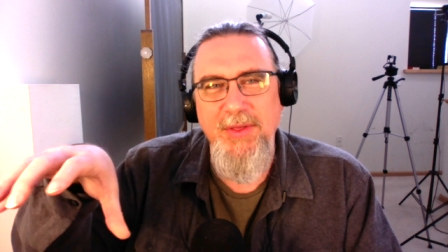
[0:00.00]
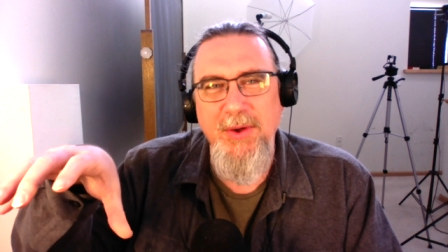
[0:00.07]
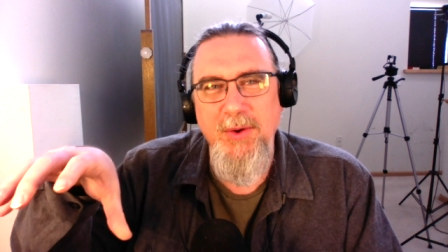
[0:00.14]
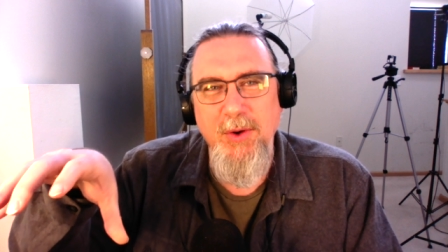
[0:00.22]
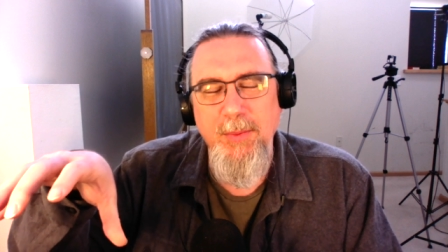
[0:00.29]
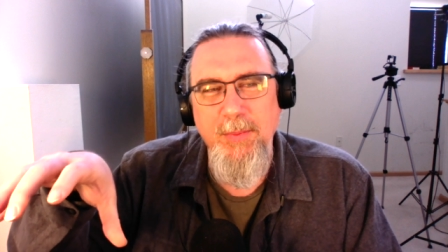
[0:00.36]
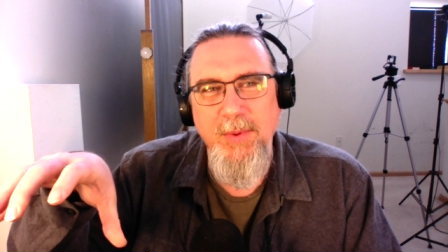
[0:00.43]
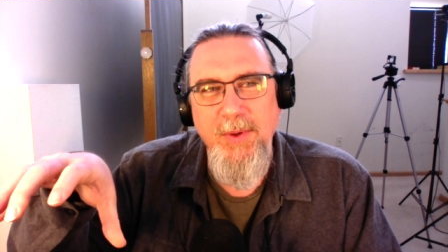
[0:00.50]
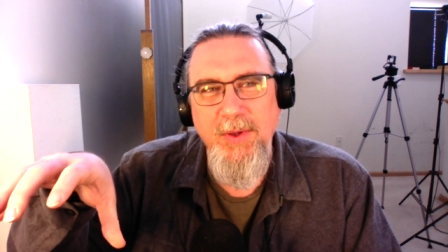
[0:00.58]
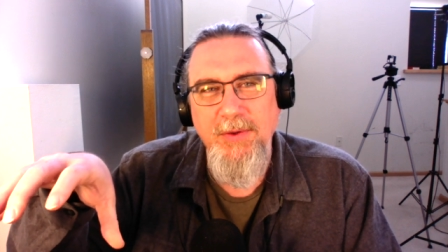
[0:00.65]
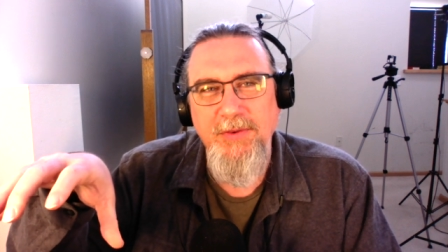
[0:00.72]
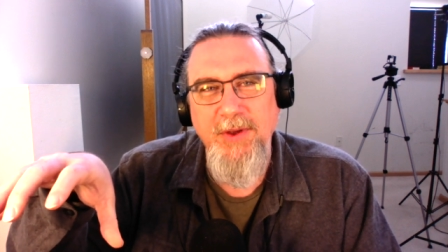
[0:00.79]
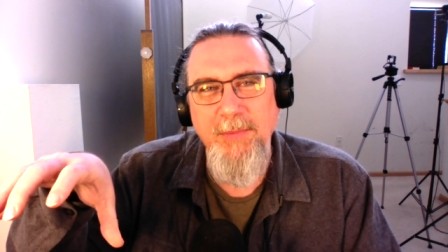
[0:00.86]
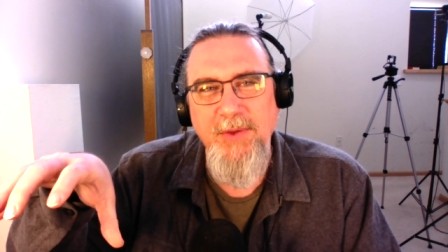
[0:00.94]
the group,
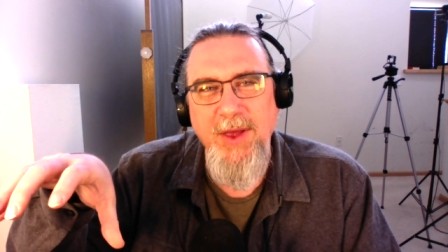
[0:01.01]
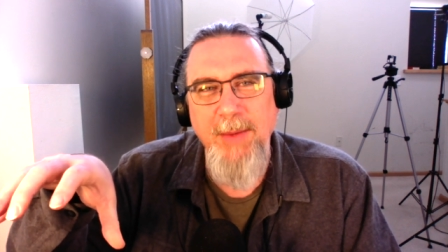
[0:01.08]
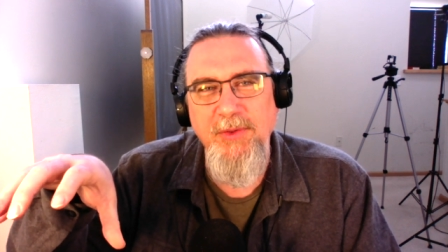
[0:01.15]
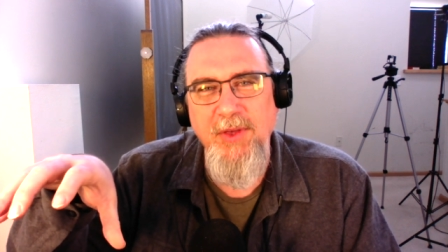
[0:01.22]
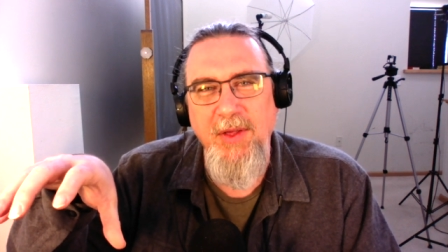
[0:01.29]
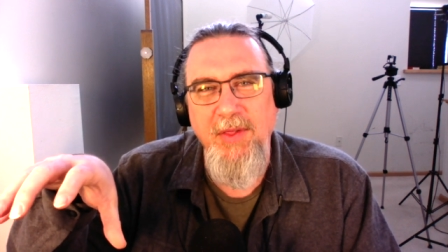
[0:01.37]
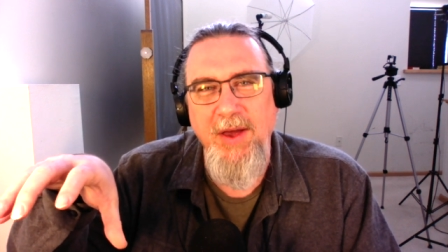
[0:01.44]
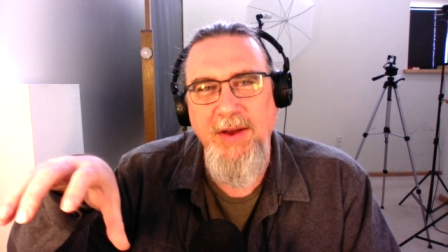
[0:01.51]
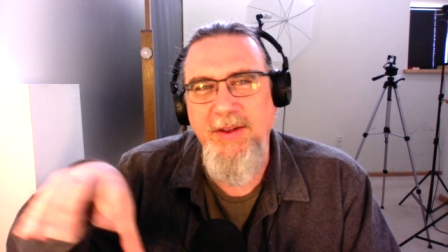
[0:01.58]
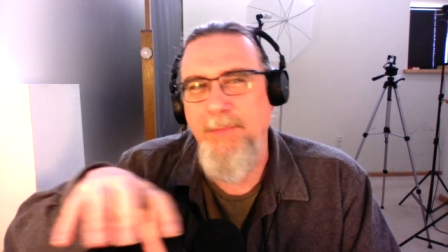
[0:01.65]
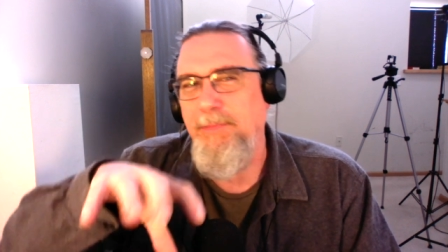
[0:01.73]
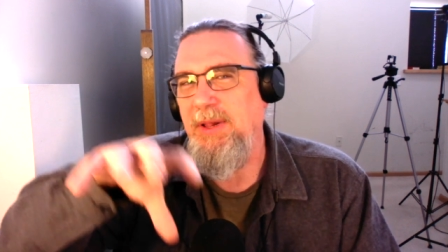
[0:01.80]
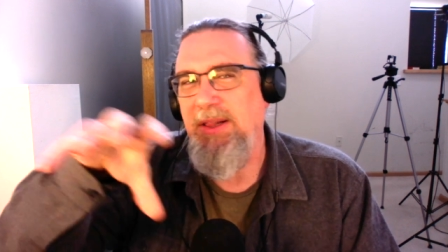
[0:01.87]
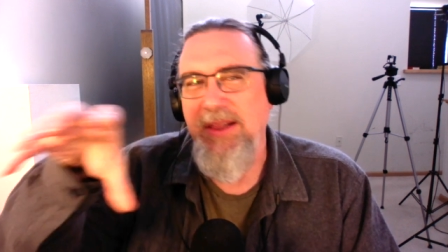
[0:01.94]
sometimes they like
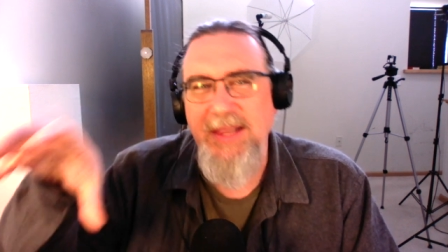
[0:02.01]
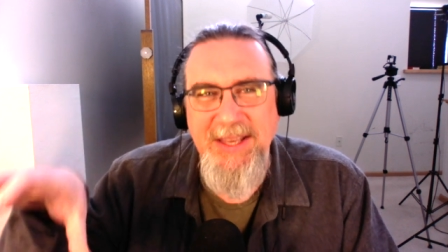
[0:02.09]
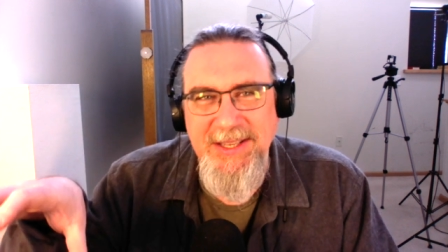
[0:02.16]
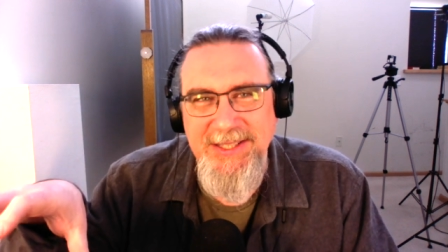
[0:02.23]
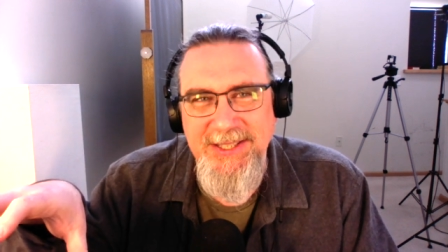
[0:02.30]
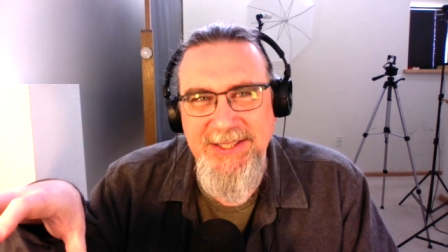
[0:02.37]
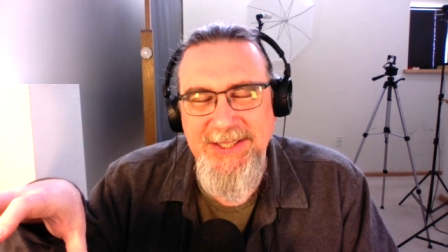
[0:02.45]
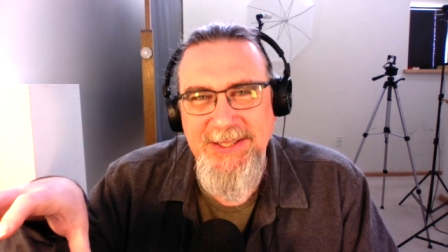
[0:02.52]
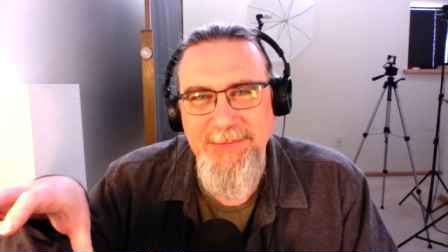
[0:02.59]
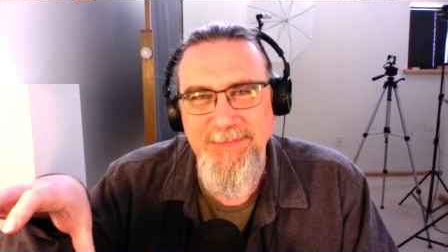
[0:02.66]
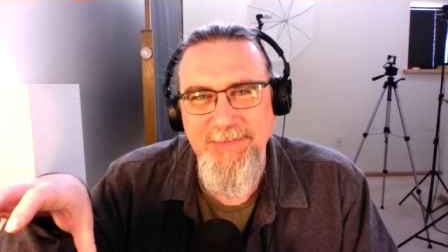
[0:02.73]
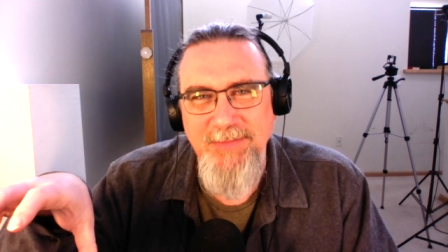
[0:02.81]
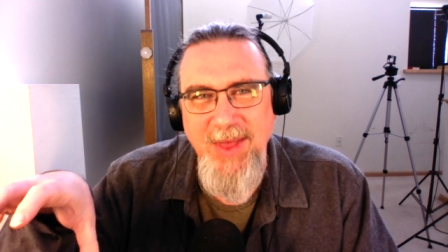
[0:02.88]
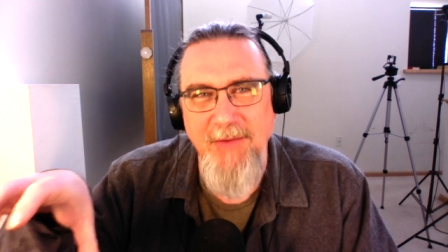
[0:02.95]
to police
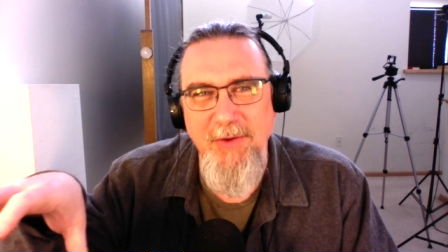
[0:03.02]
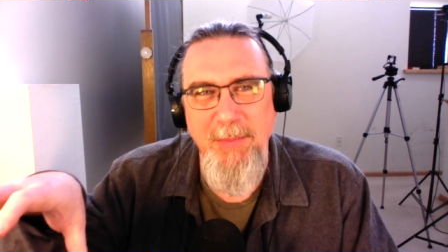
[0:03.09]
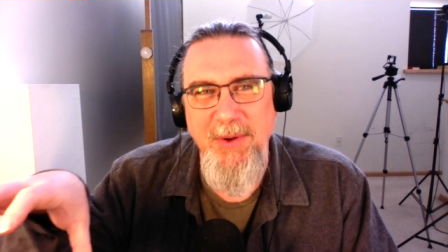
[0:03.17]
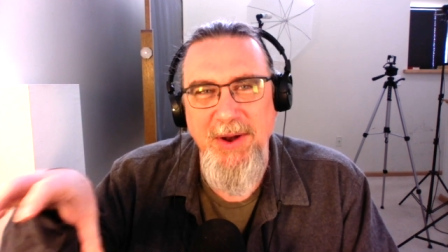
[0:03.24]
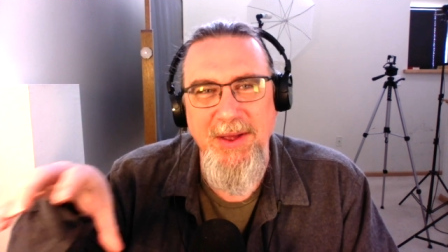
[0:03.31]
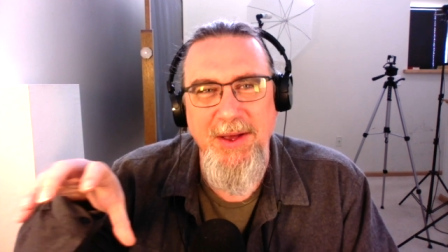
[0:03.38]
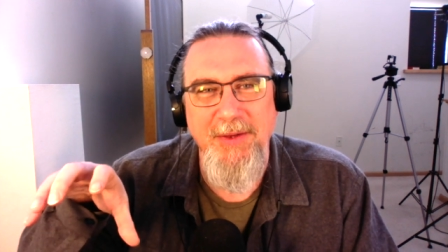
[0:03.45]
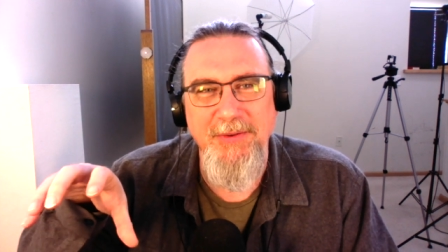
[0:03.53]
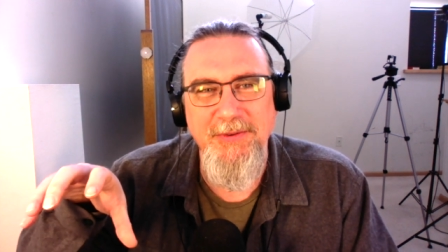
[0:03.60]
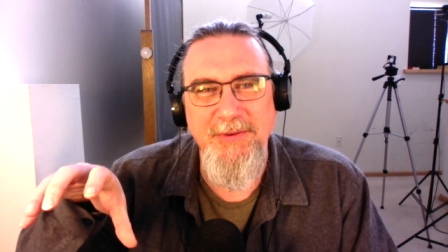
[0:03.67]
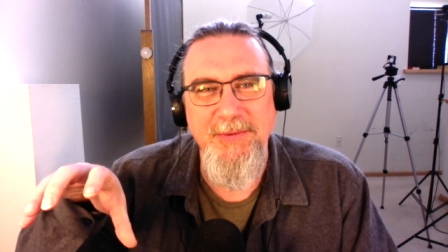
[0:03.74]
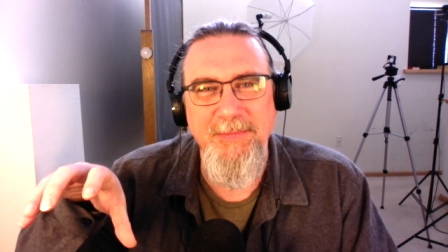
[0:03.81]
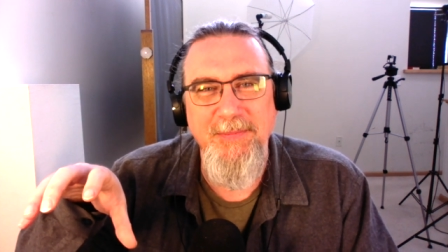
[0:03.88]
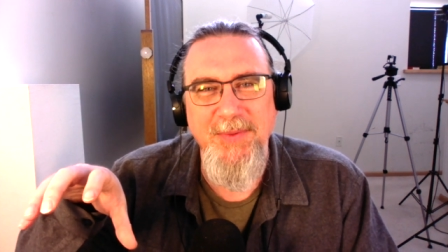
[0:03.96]
everybody
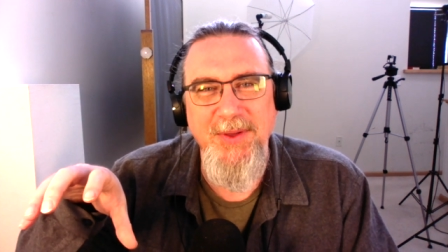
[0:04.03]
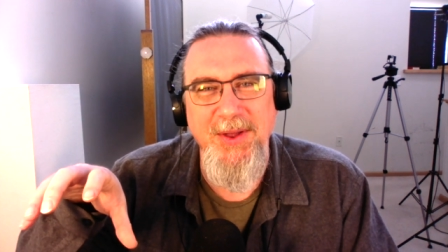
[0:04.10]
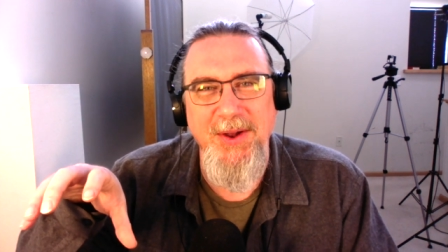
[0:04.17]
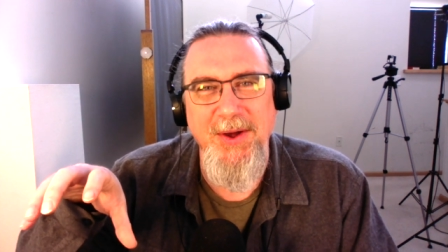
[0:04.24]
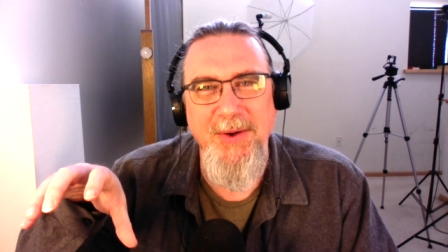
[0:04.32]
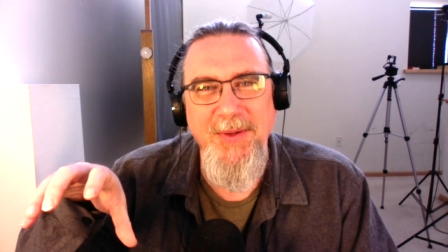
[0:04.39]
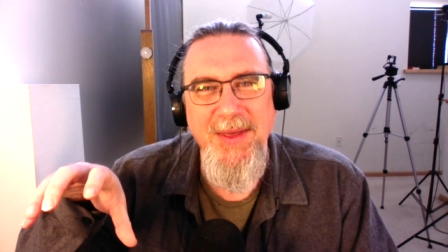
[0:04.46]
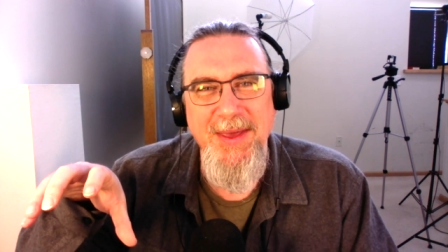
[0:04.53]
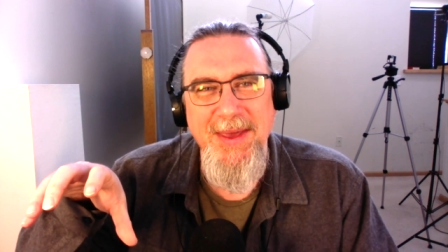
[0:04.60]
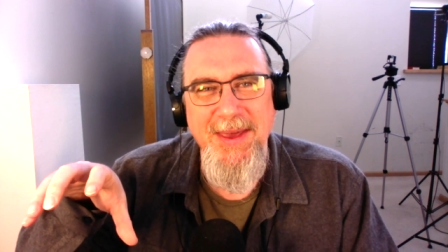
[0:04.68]
else, you know?